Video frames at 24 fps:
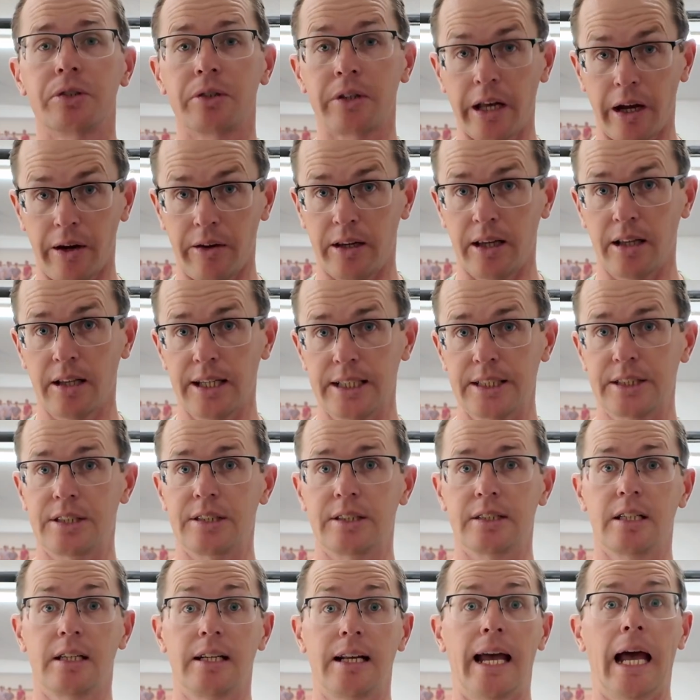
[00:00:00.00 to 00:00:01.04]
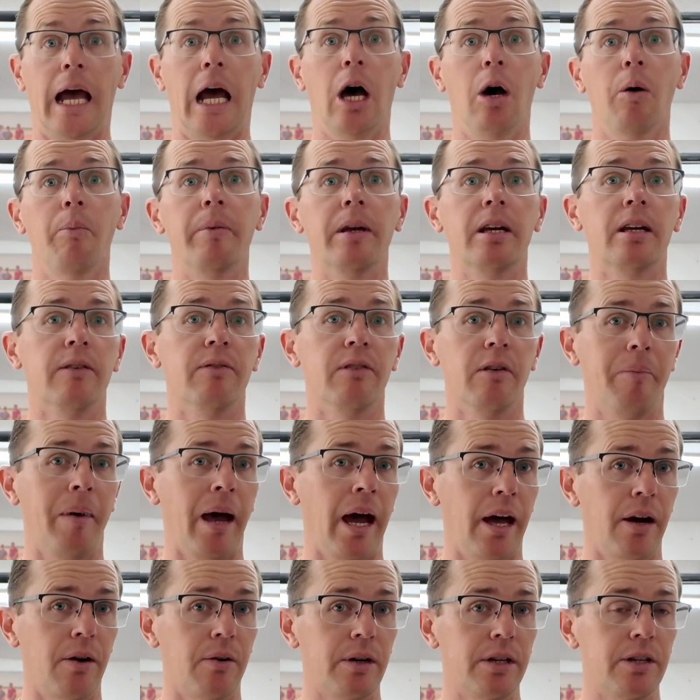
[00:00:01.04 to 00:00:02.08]
or calculations on how big of a
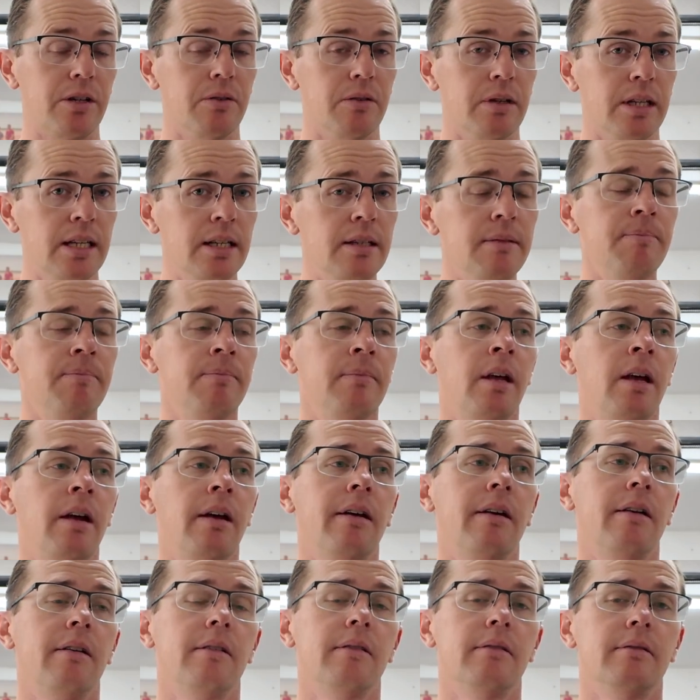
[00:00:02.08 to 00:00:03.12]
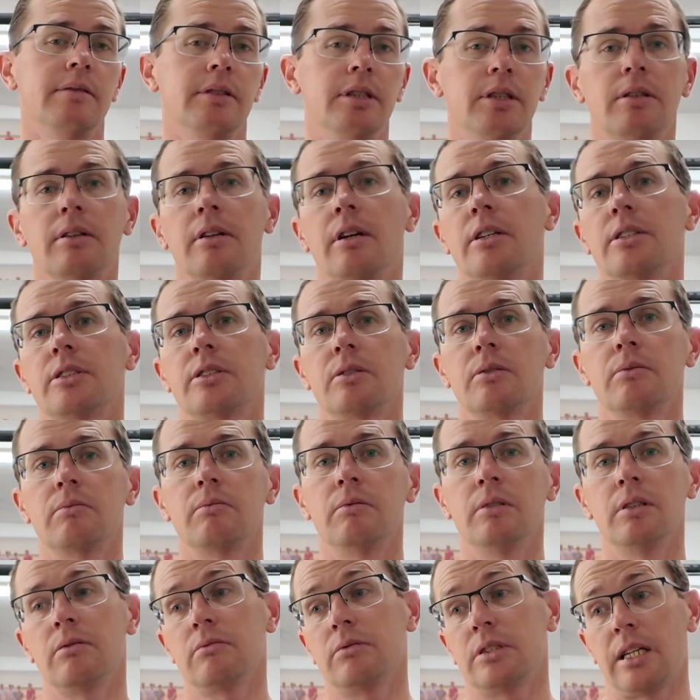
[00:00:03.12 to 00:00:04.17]
battery you need, you can also,
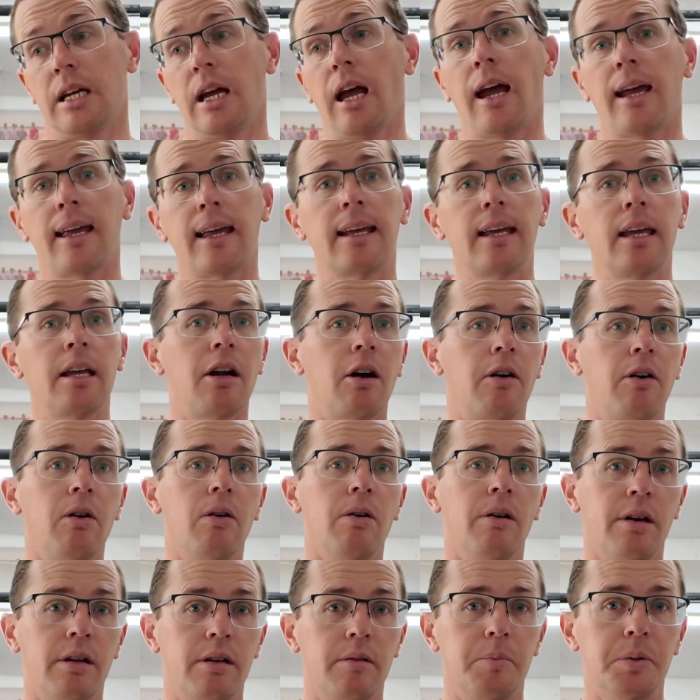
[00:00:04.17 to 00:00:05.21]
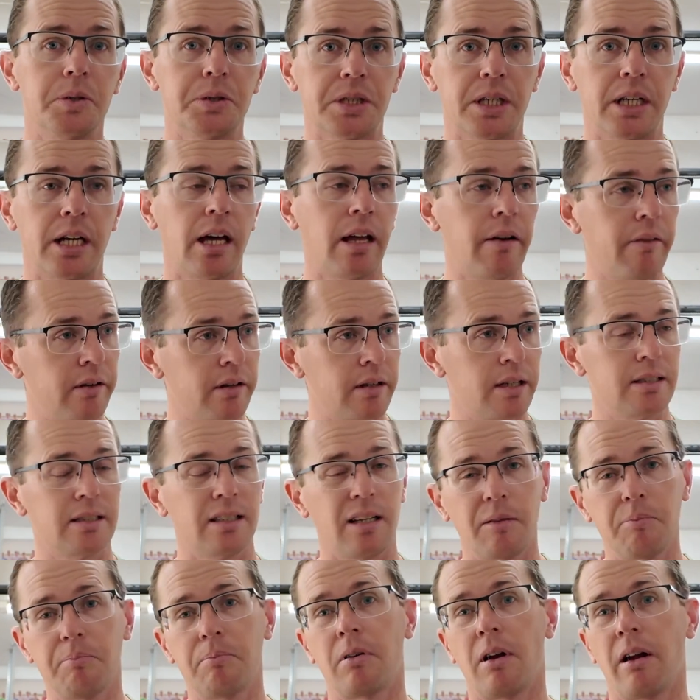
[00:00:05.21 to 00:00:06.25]
you know, say I can get a whole 100% out of it because
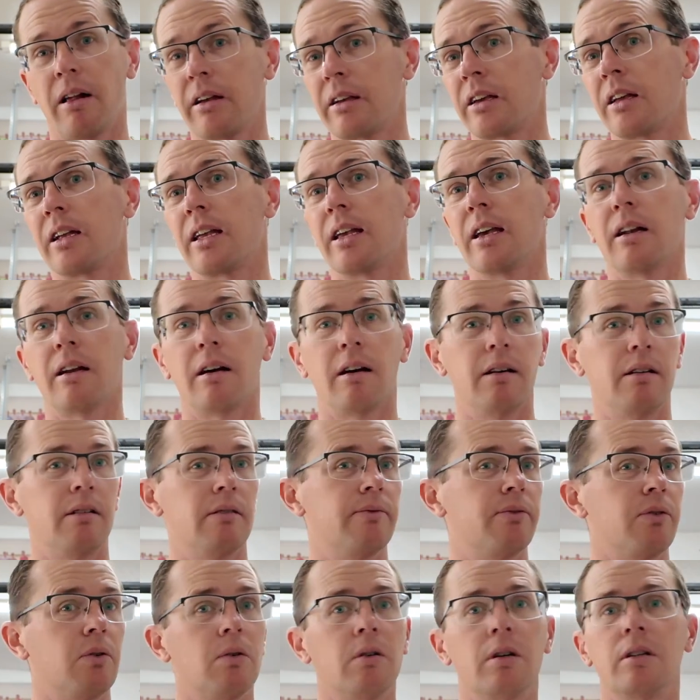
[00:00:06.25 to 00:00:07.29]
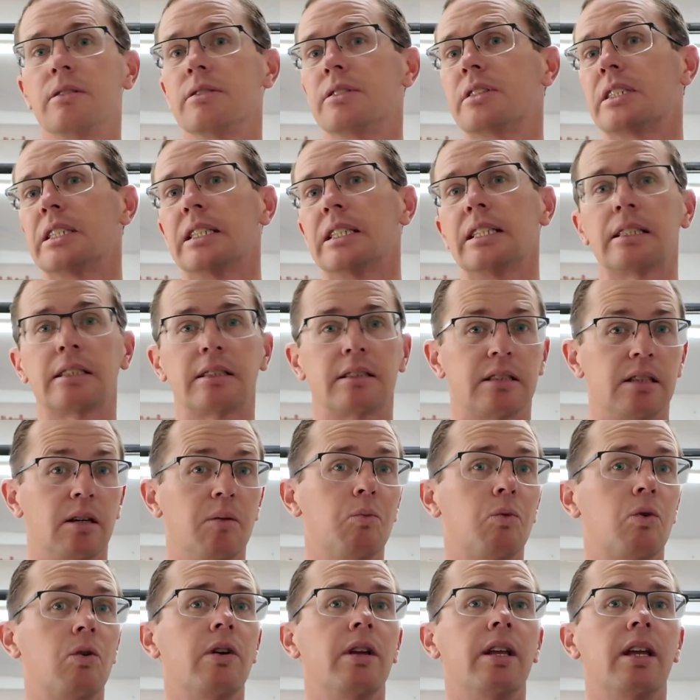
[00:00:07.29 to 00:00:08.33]
I'm probably going to get 104, 106,
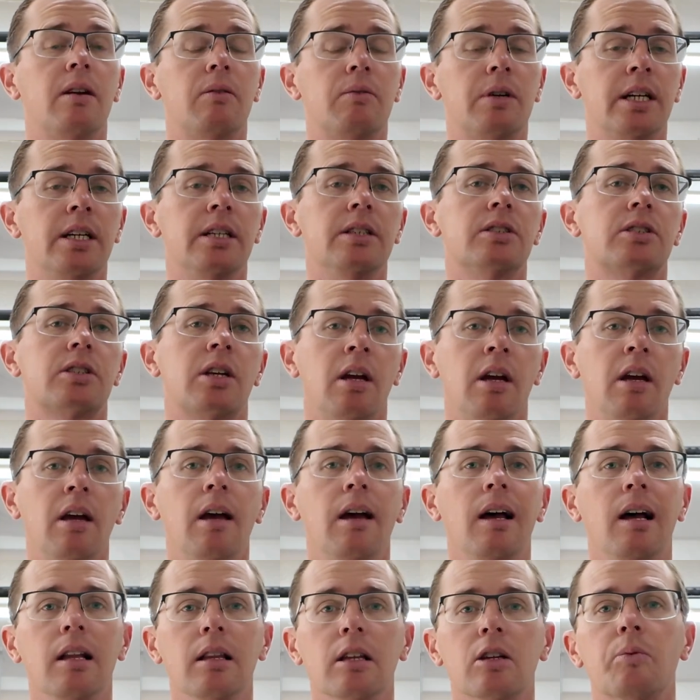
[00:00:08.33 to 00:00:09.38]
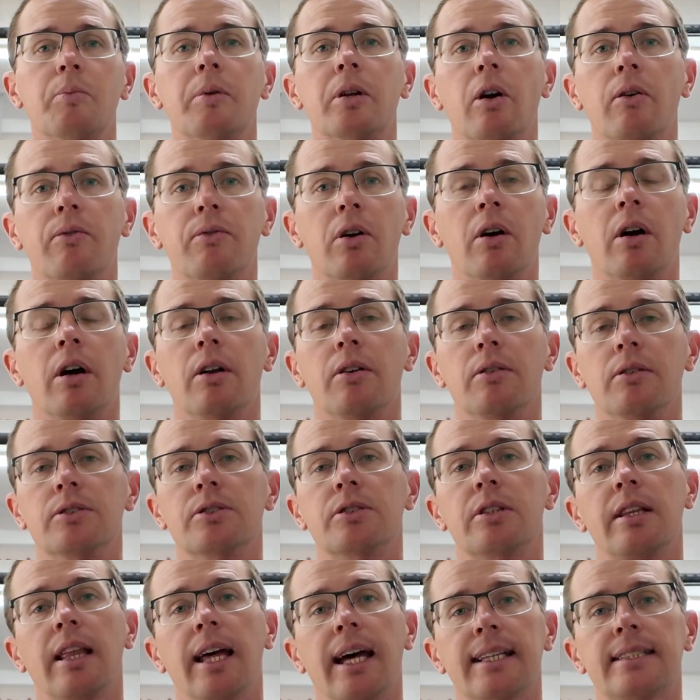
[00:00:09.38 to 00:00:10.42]
somewhere in that range, a little bit over 100.
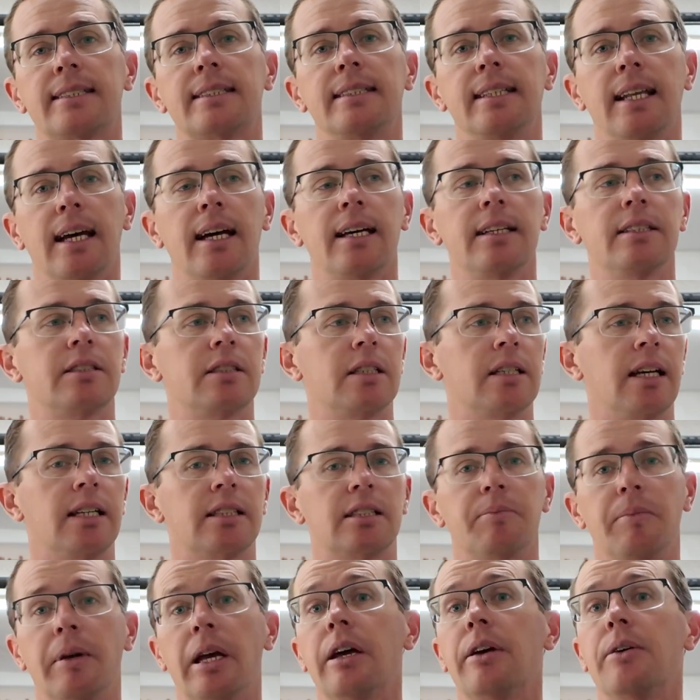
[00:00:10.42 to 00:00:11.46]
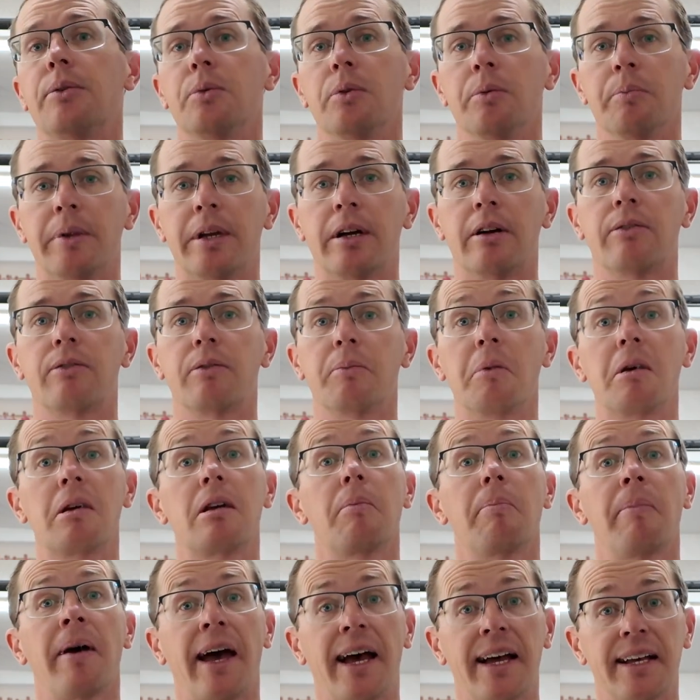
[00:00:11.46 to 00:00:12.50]
So that's nice. You got some headroom there from a
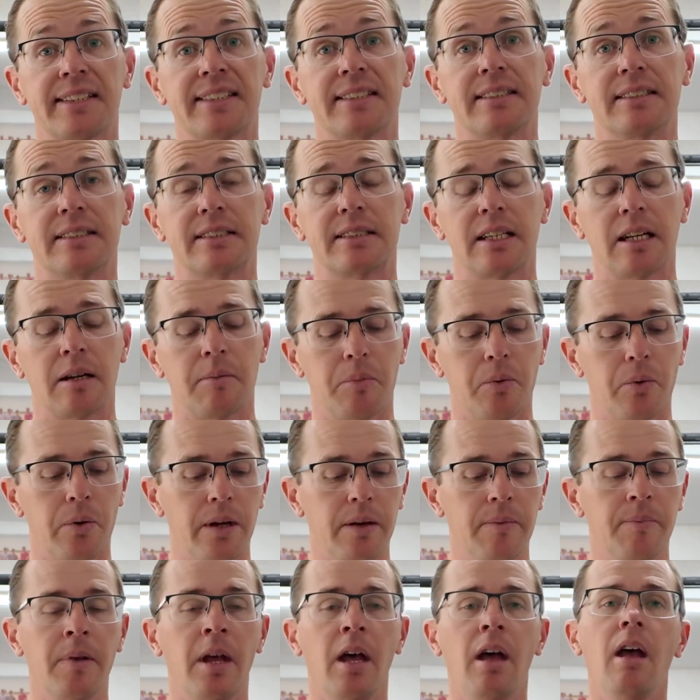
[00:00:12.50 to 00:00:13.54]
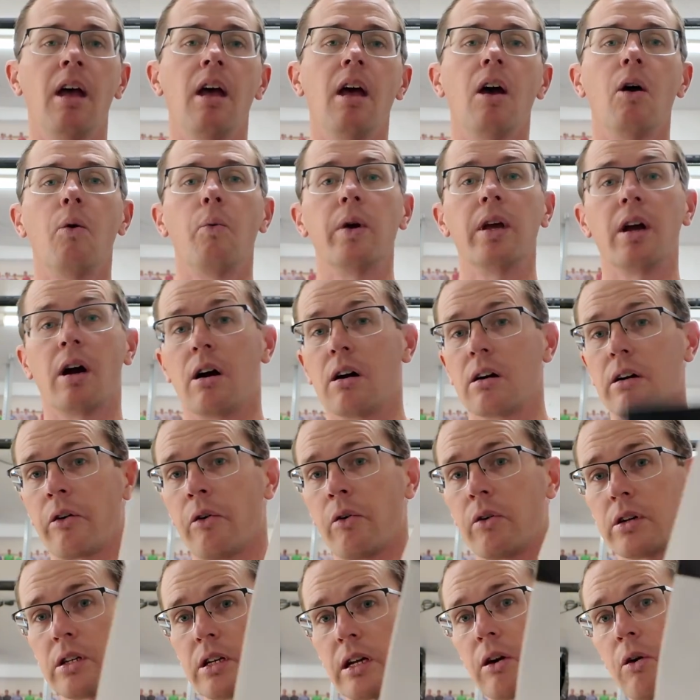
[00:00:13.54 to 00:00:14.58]
capacity standpoint. We are
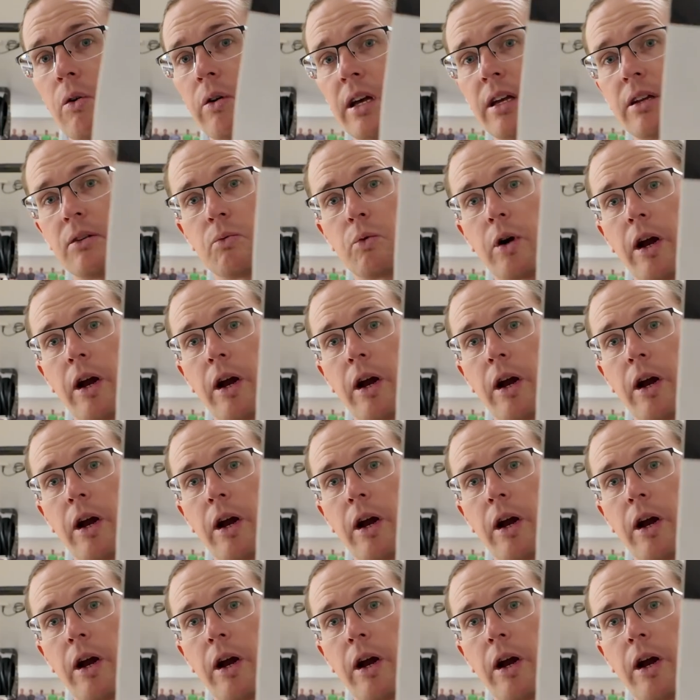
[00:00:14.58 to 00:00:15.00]
going to go ahead and